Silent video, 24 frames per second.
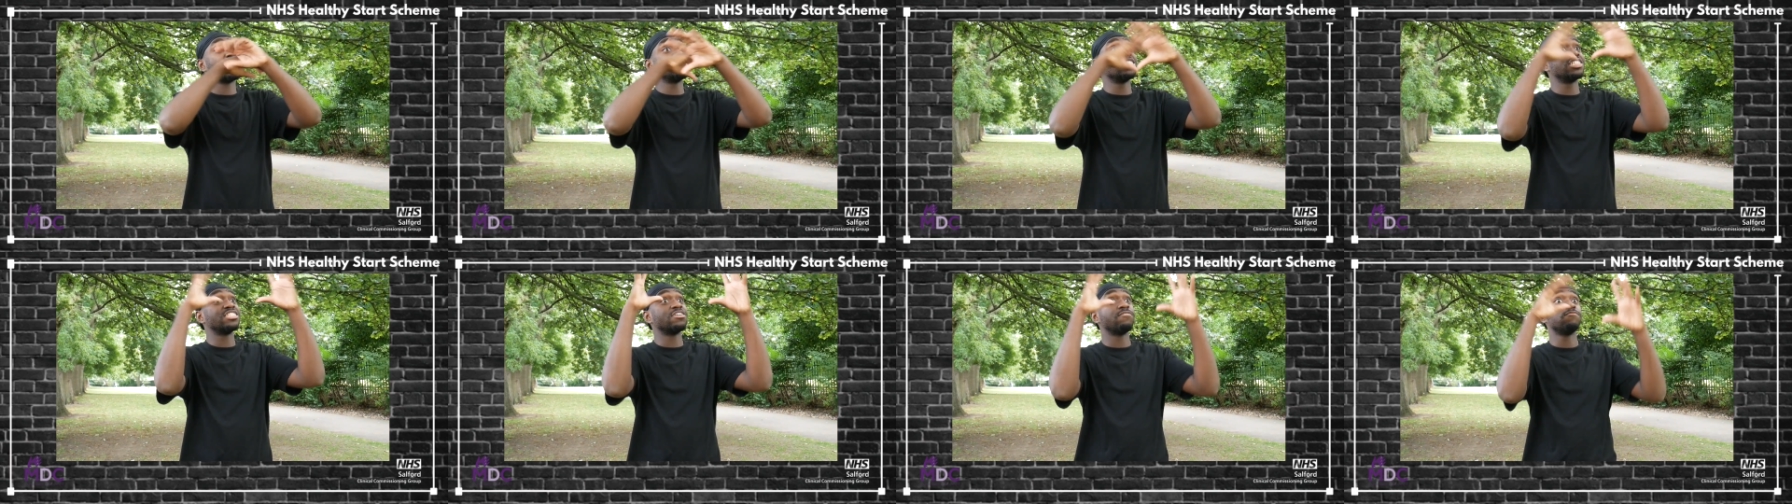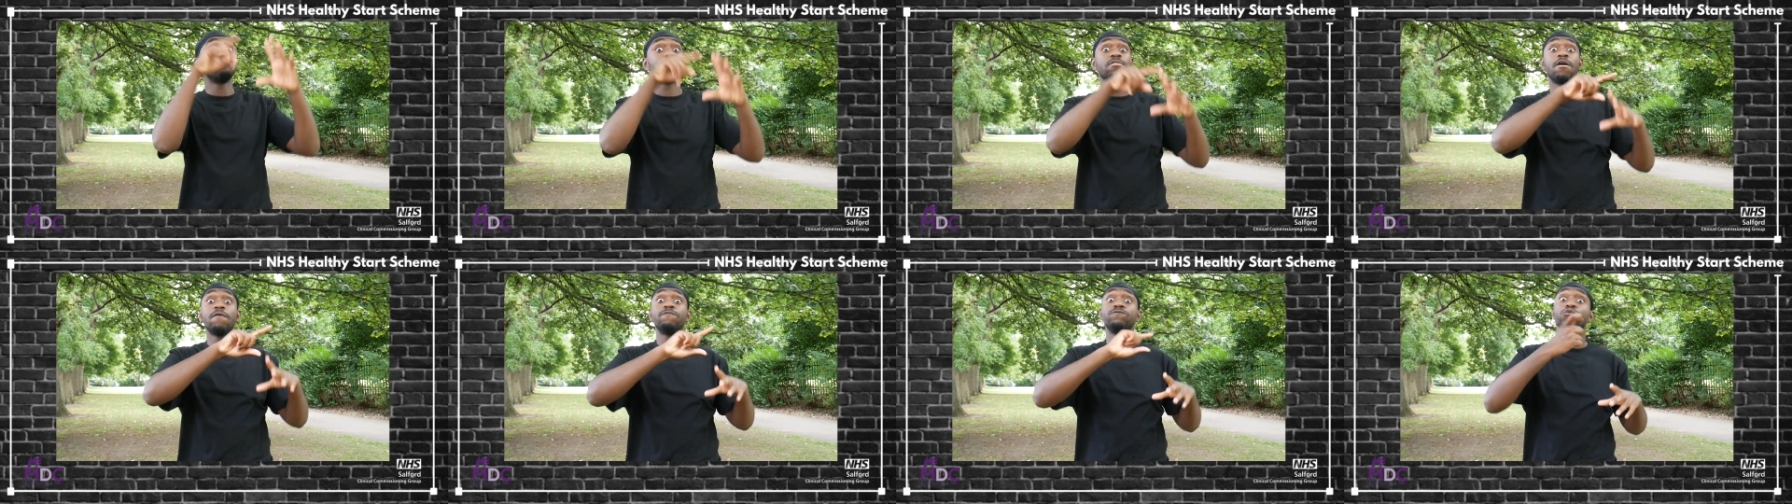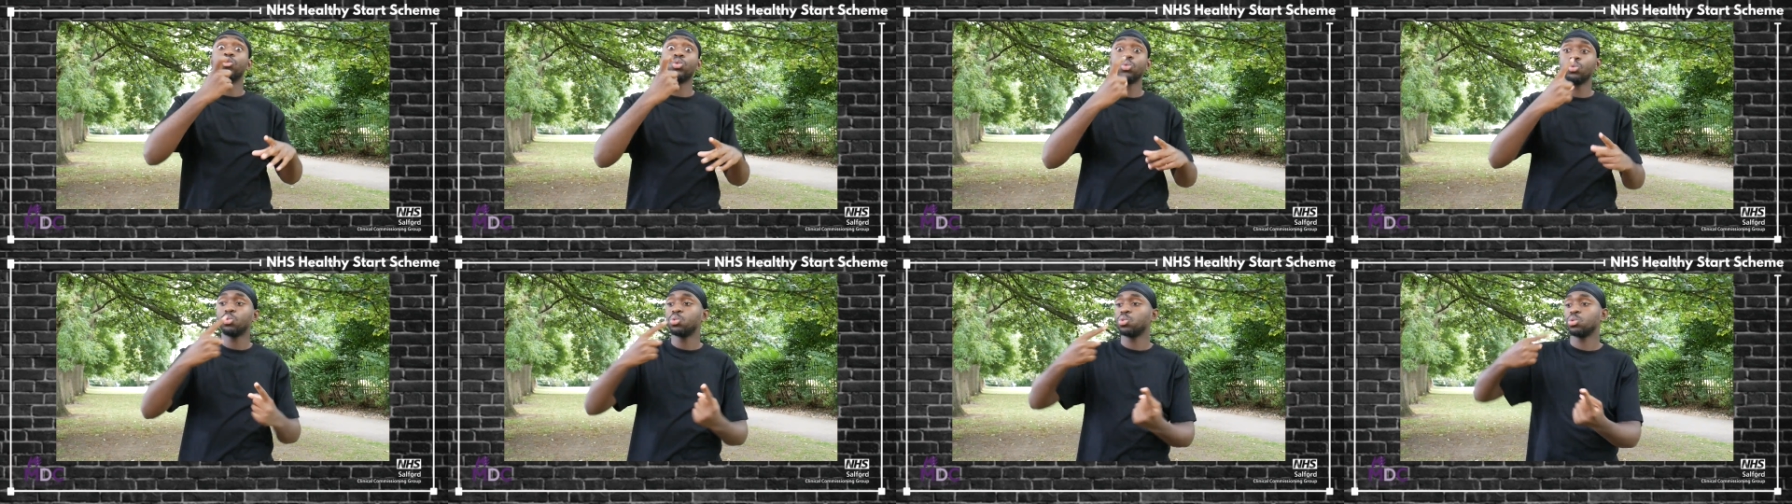to help
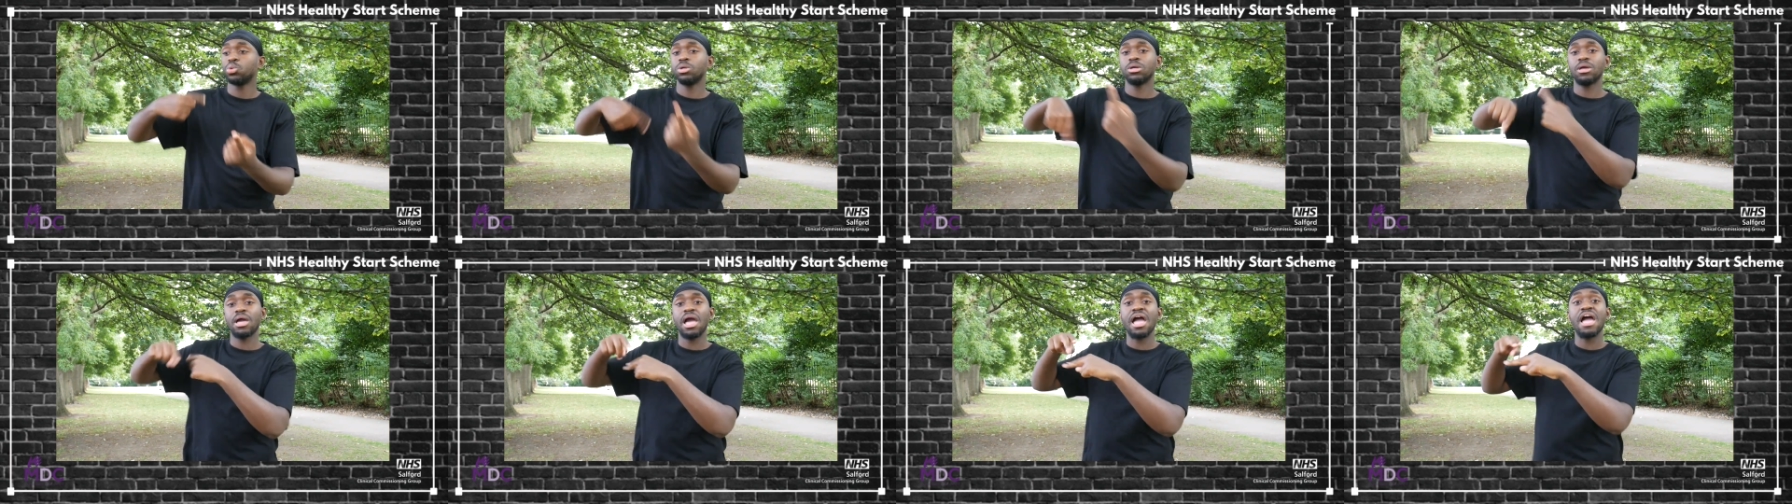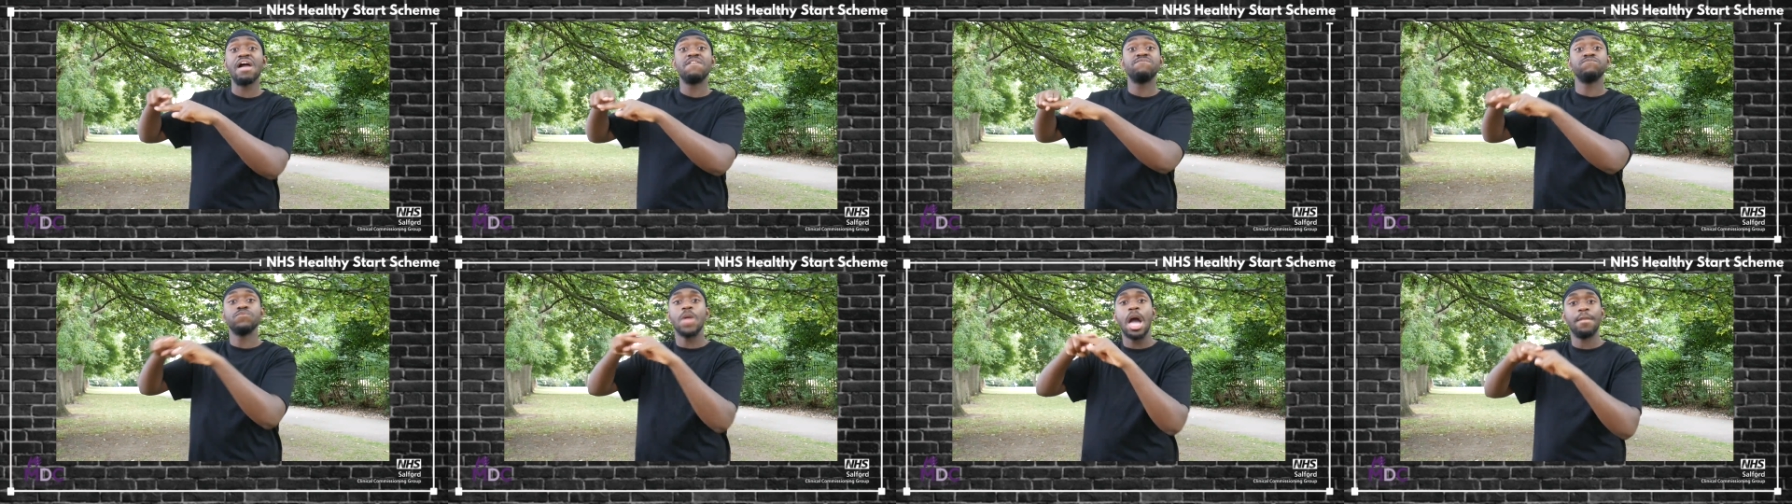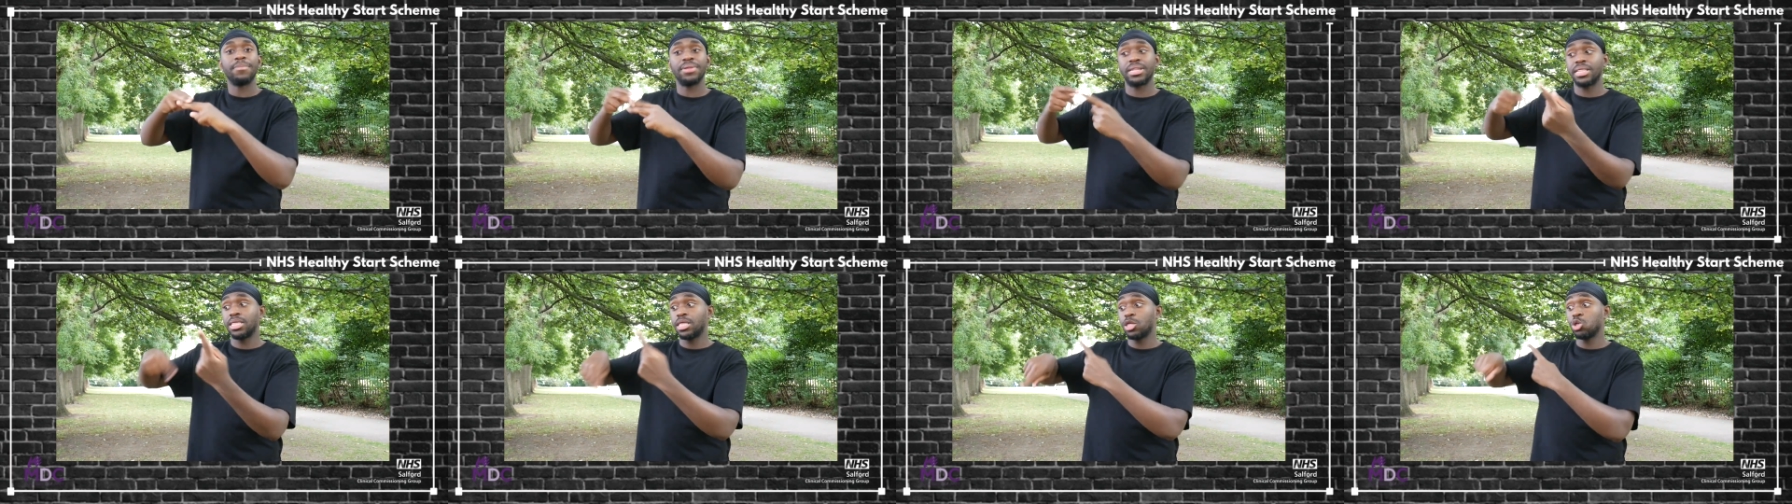pay for a range
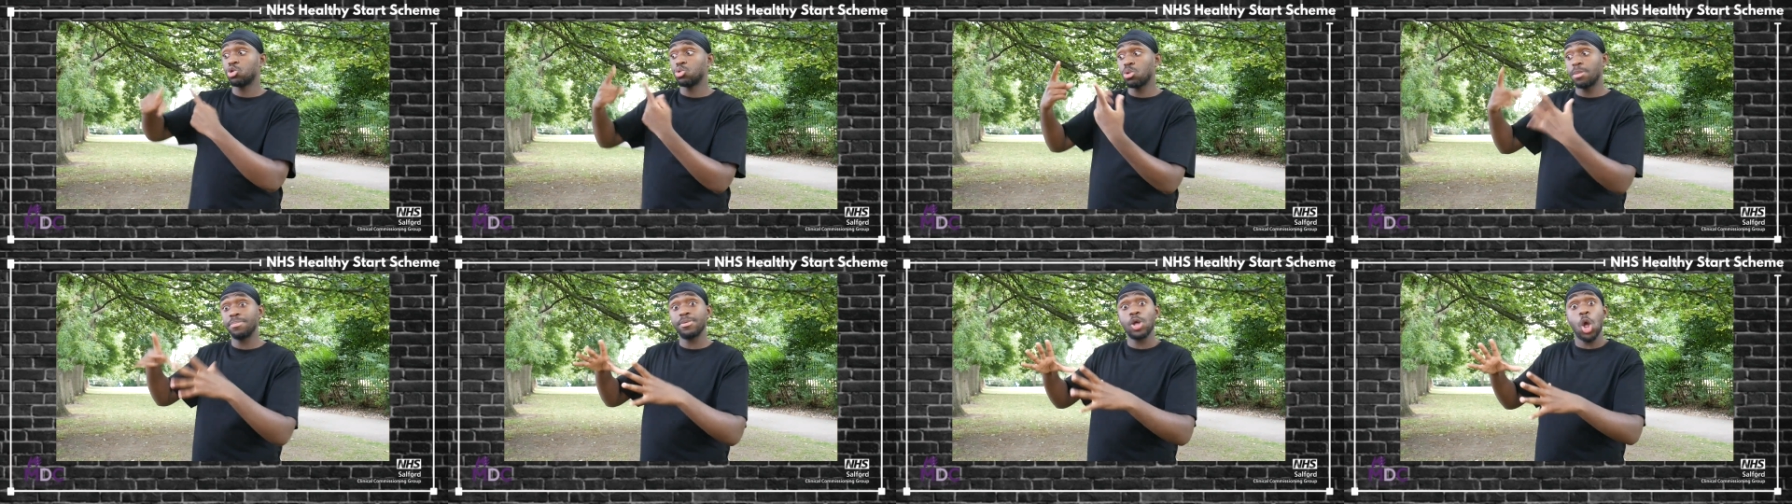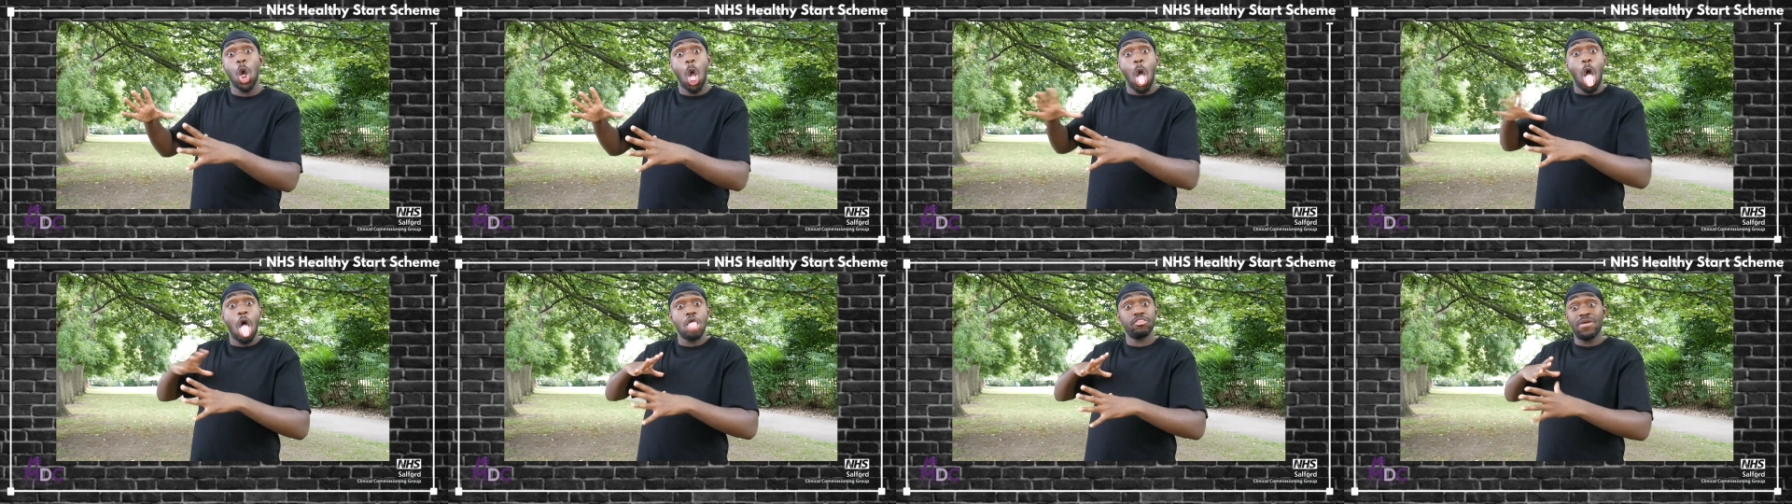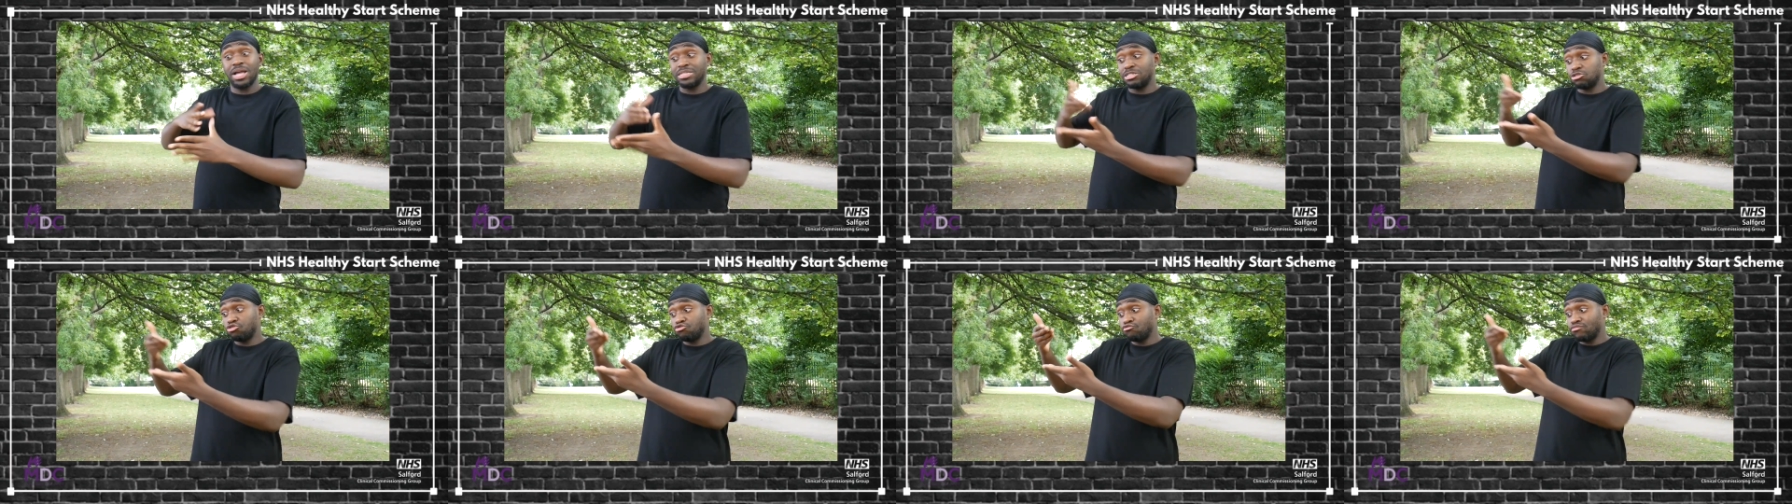of food
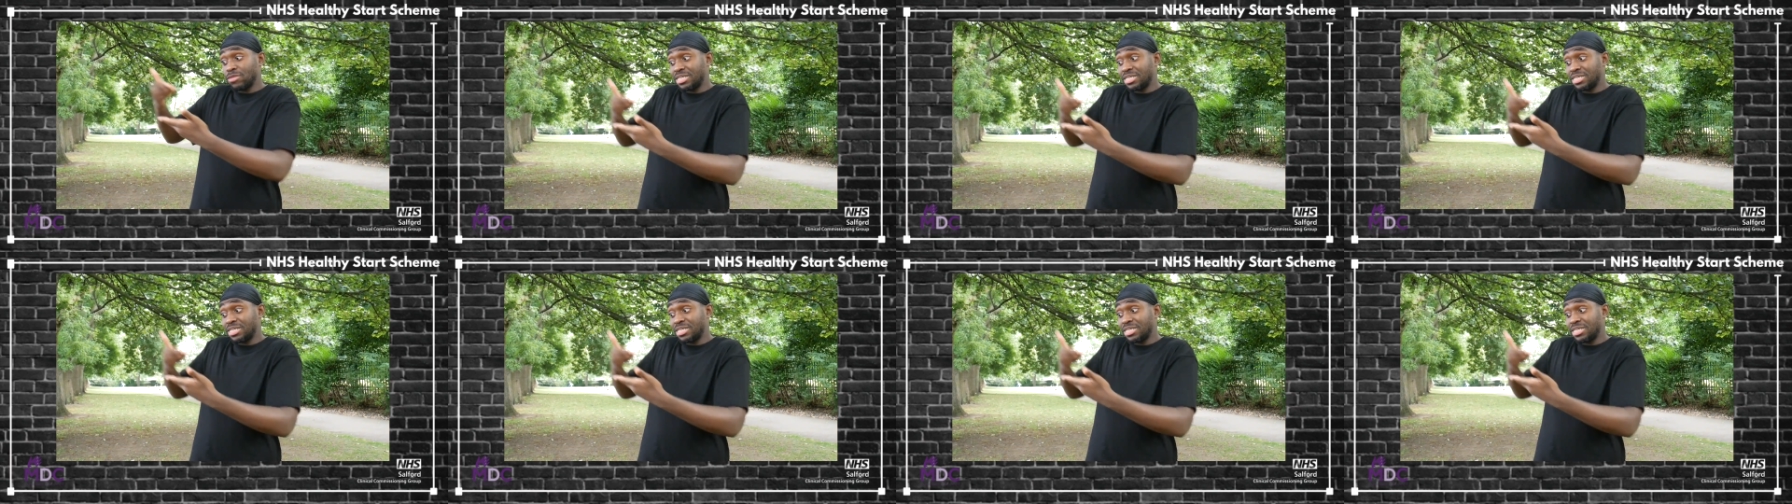items and